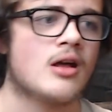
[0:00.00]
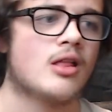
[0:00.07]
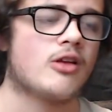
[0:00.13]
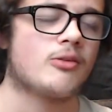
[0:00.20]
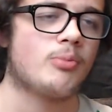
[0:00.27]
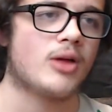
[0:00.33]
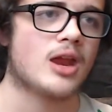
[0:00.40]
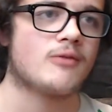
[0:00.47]

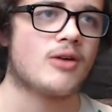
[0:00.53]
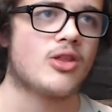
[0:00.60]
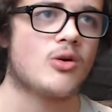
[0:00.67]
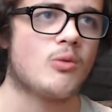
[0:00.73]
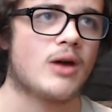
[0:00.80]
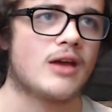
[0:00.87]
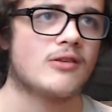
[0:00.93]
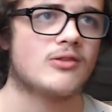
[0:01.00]
There's plenty of other
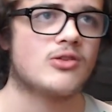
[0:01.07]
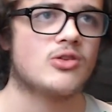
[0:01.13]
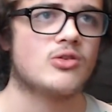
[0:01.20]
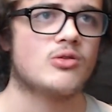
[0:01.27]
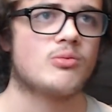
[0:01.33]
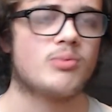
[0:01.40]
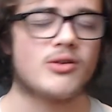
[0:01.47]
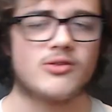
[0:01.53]
ways
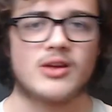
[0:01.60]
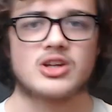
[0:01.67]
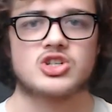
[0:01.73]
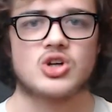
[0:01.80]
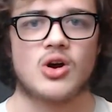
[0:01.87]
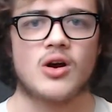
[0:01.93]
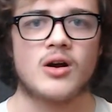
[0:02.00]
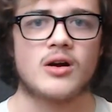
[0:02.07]
to present
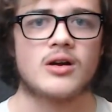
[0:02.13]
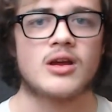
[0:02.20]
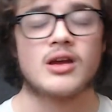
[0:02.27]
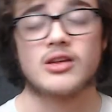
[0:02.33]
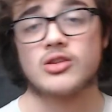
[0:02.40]
your art.